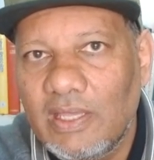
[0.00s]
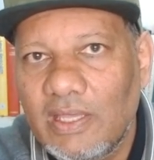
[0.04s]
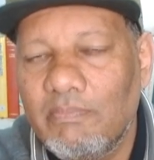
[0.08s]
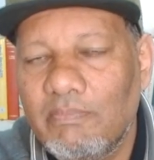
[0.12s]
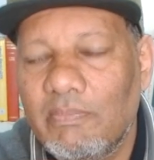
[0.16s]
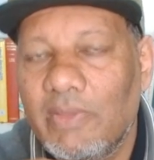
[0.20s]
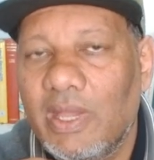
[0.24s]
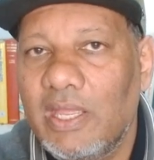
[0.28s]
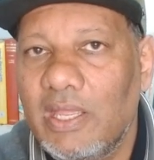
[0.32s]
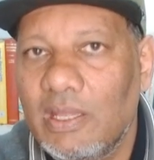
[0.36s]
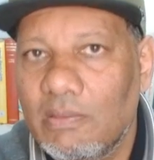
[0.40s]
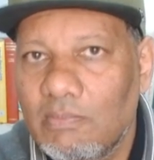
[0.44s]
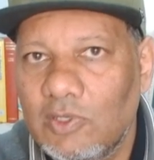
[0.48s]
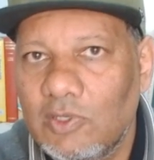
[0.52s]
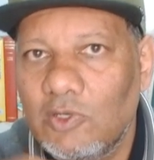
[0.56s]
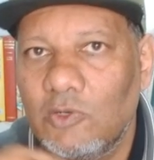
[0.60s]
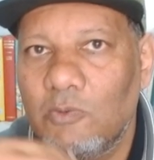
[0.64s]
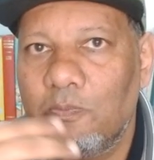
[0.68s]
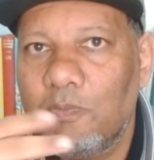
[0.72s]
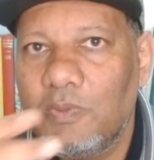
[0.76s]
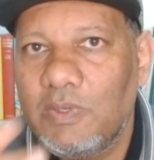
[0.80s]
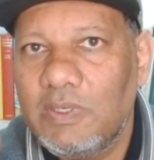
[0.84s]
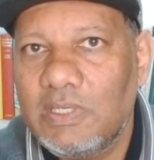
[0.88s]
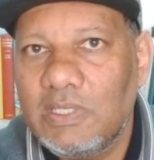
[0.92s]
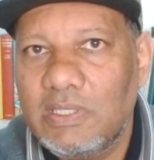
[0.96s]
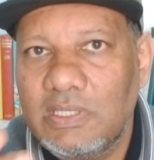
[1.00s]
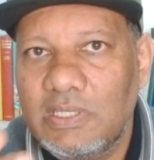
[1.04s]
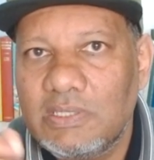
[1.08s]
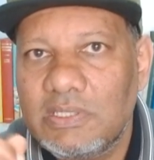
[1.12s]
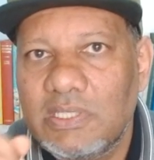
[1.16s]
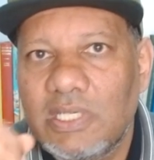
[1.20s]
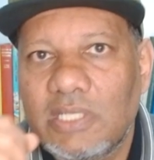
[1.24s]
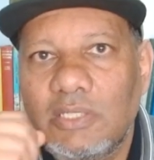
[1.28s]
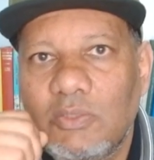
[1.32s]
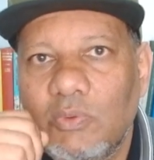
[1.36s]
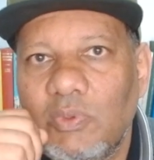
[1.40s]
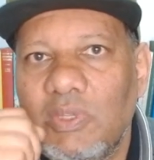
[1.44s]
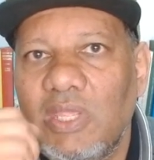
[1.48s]
my humble opinion is
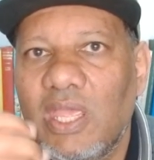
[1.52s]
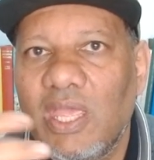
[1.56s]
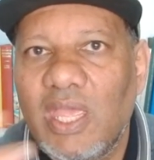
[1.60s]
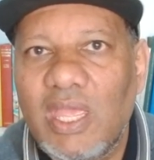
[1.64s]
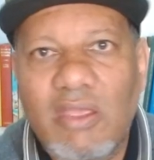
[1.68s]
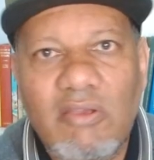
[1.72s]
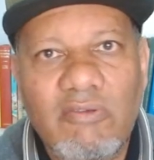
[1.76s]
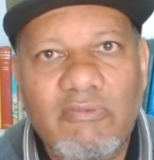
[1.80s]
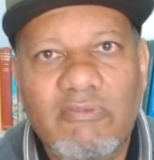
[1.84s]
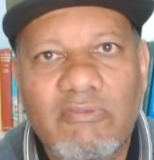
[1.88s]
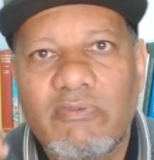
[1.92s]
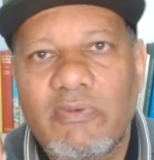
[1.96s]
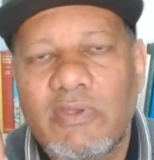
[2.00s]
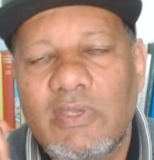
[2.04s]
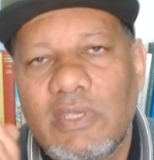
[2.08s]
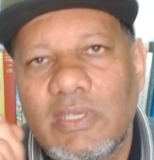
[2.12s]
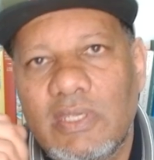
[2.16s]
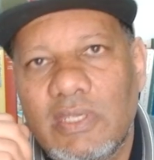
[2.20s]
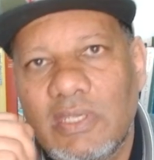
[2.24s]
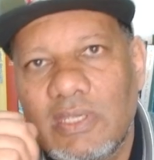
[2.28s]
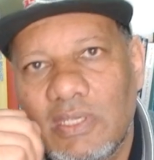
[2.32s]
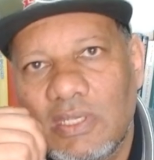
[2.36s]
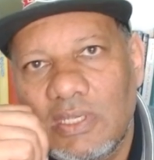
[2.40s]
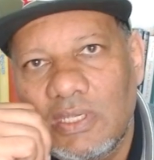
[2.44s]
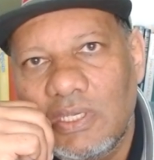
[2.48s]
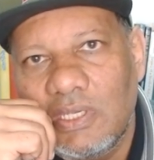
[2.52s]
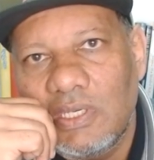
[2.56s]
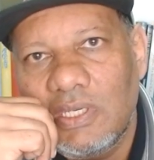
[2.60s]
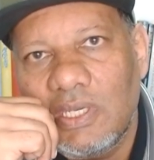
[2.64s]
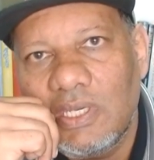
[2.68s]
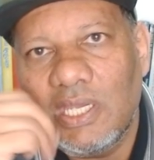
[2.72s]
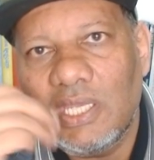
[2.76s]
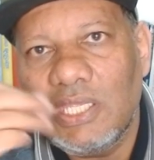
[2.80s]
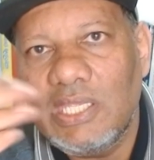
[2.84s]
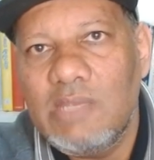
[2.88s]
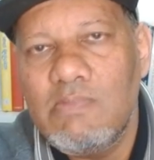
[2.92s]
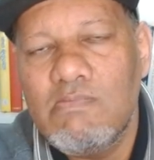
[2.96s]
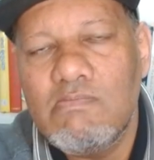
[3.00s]
that we have
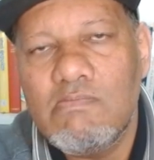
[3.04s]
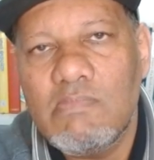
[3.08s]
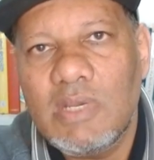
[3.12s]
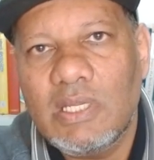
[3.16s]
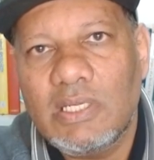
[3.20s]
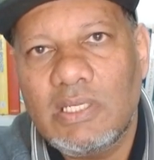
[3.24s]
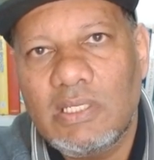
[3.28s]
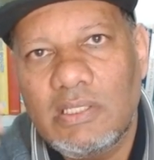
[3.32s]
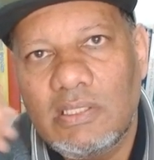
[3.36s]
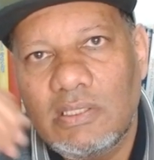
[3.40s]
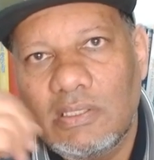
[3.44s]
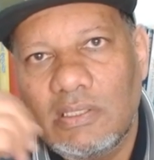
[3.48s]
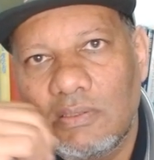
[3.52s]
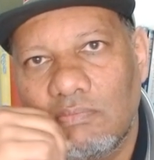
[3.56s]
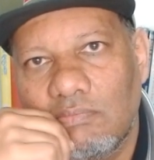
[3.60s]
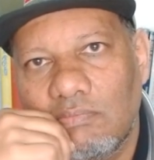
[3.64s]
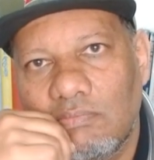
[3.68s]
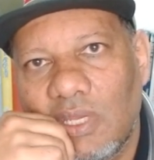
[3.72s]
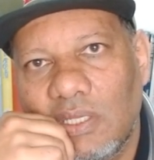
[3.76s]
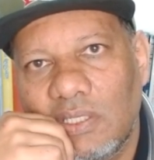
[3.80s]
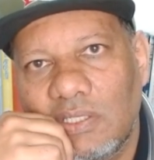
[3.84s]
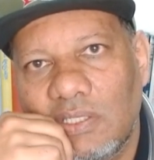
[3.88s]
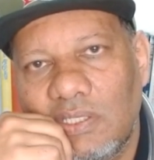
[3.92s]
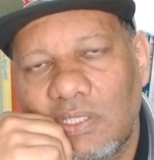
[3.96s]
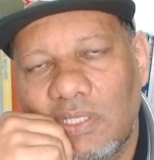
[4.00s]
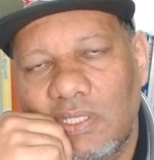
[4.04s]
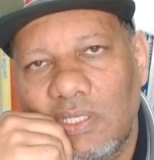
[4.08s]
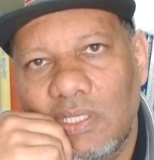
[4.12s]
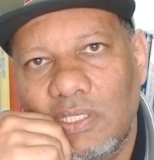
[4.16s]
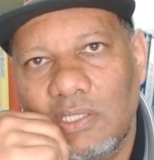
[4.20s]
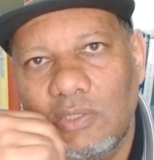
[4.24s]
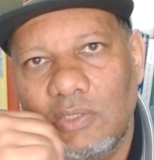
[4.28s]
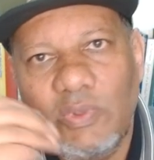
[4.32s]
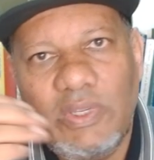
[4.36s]
a Imam Mahdiyun.